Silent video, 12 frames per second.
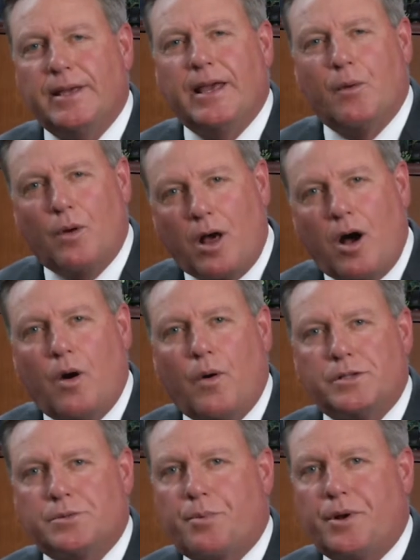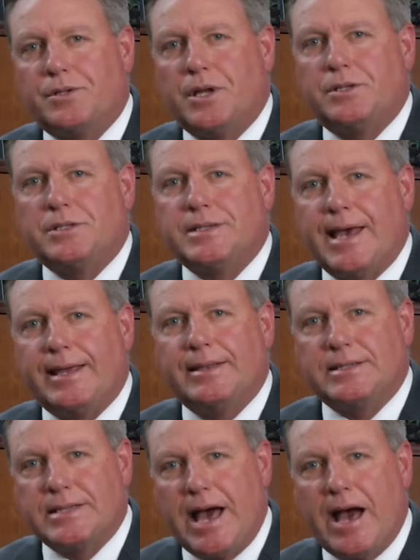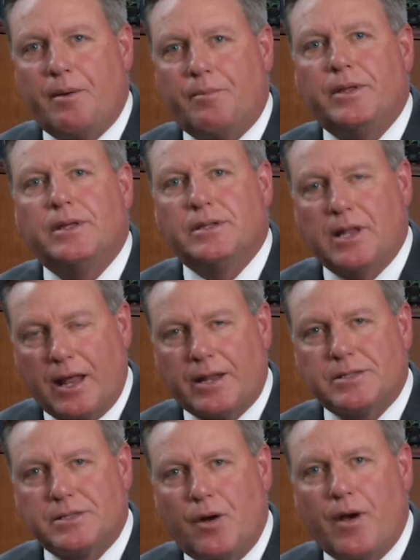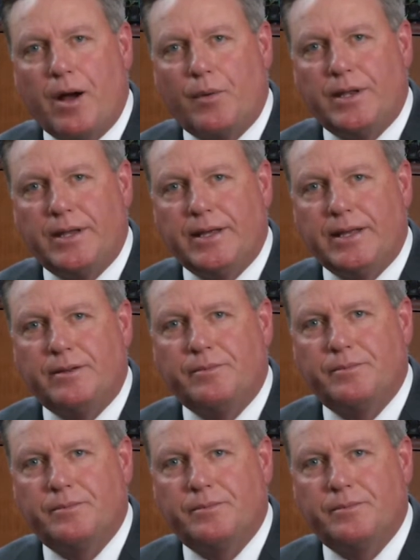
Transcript: And we'll always appreciate you taking the time to let us know how we did.